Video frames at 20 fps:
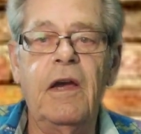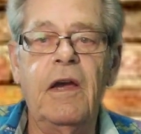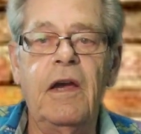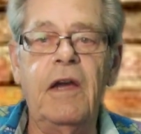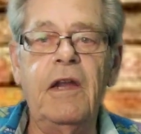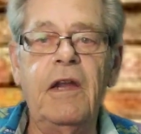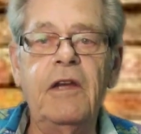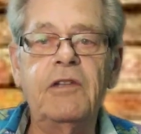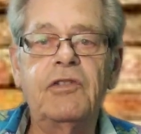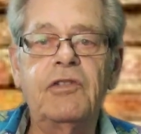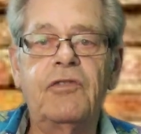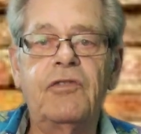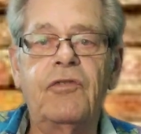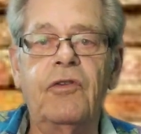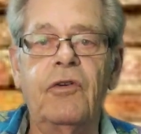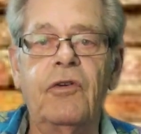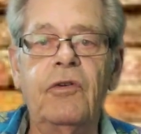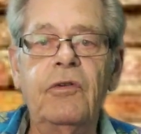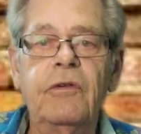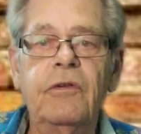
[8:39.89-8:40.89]
It is
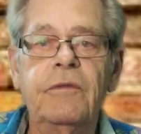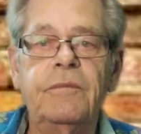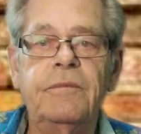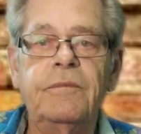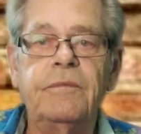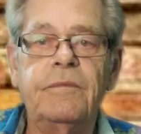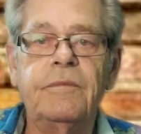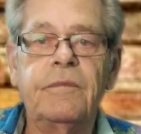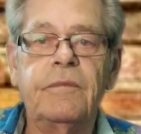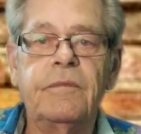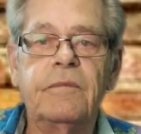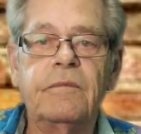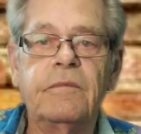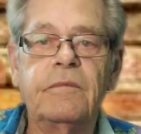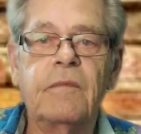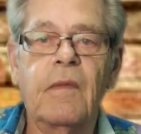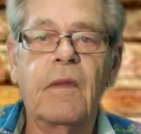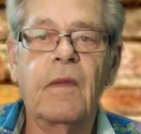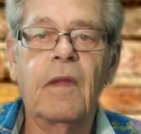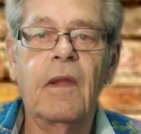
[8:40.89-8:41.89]
true
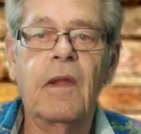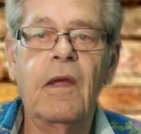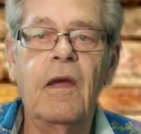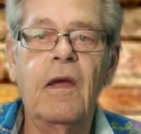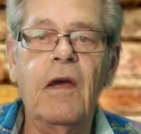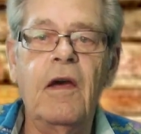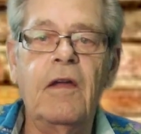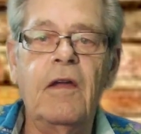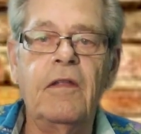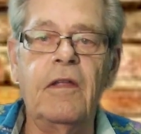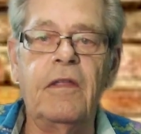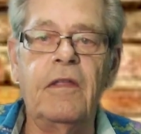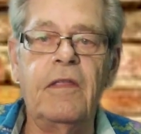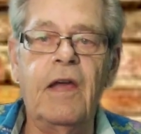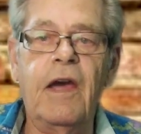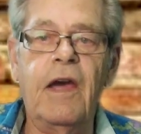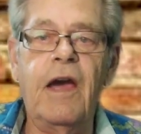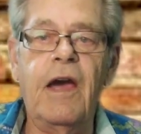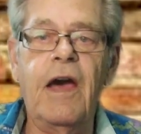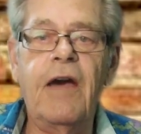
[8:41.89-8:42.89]
that
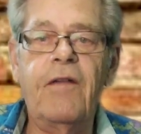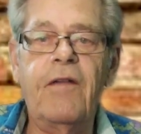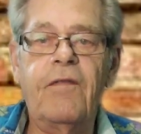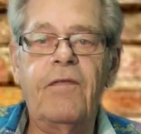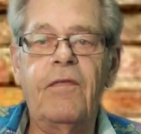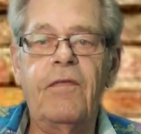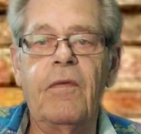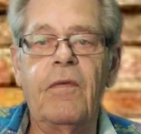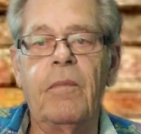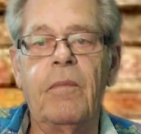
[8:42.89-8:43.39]
there have